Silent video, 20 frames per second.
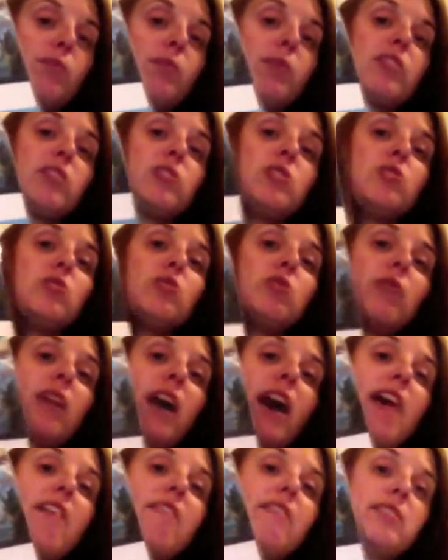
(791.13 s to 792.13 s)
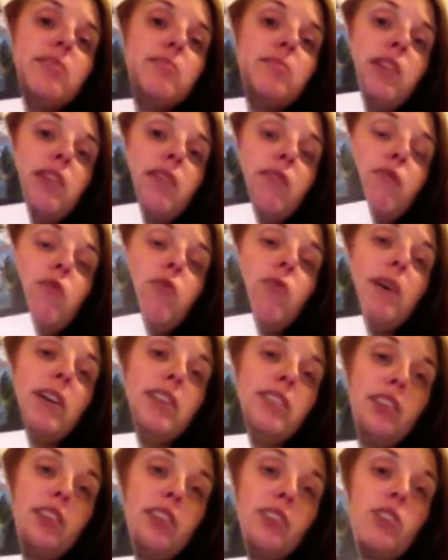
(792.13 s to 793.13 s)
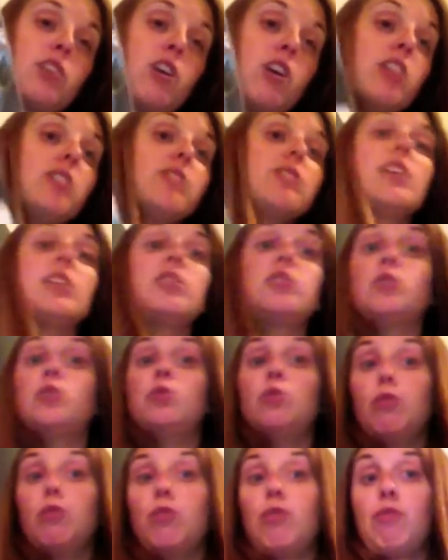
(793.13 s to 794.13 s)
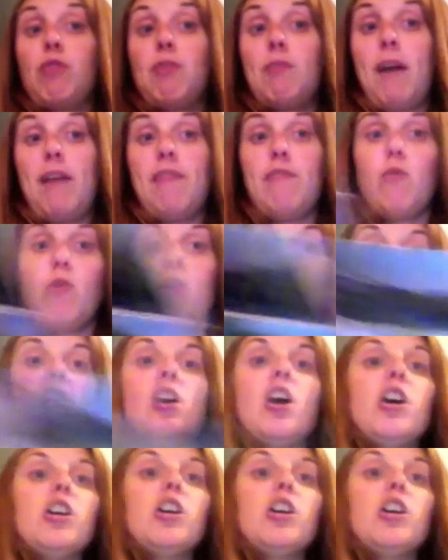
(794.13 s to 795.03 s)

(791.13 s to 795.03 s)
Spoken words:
because you don't have as many 4x6 cards as you do 3x4s.